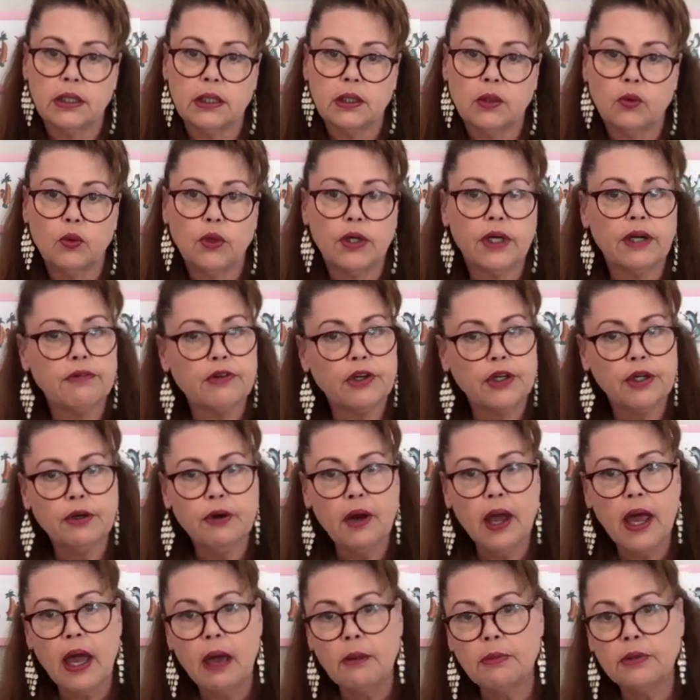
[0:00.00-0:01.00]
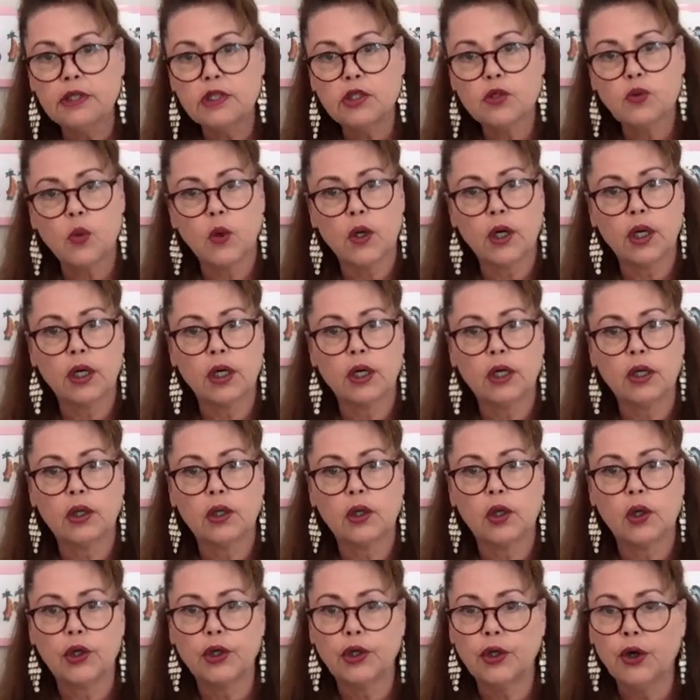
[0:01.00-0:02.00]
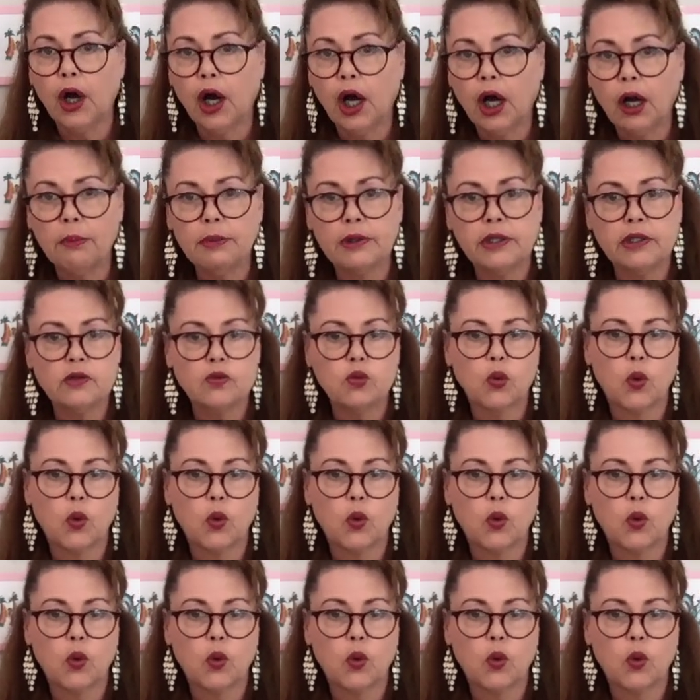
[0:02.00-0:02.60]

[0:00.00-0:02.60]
Whatever your habits were or your hobbies